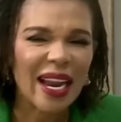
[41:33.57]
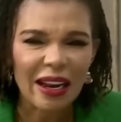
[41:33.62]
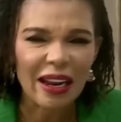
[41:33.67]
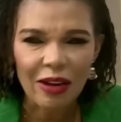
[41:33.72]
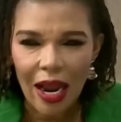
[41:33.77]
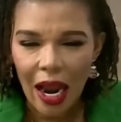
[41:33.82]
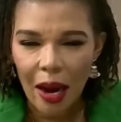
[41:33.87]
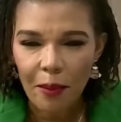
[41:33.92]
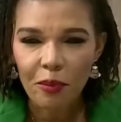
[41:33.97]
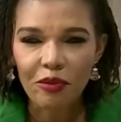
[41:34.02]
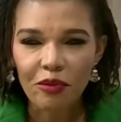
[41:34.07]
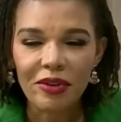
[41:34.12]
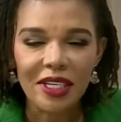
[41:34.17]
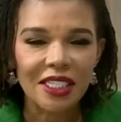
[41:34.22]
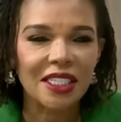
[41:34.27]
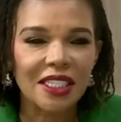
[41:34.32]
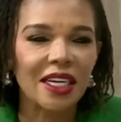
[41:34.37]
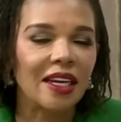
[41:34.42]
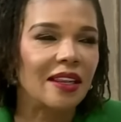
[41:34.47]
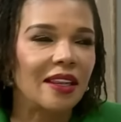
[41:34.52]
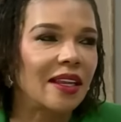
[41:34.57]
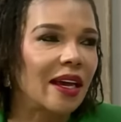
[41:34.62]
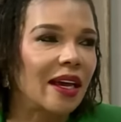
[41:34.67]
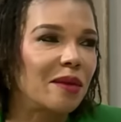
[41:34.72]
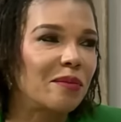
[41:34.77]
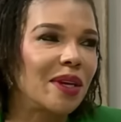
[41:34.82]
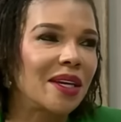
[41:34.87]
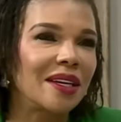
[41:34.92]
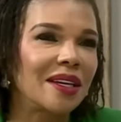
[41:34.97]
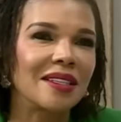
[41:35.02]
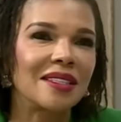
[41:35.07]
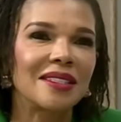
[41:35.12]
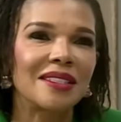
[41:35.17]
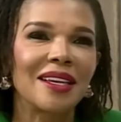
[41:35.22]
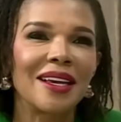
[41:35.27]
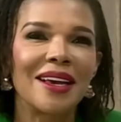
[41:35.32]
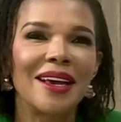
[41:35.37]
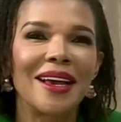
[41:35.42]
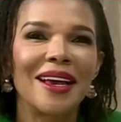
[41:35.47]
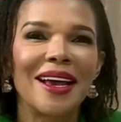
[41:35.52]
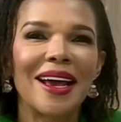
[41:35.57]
I appreciate that, because,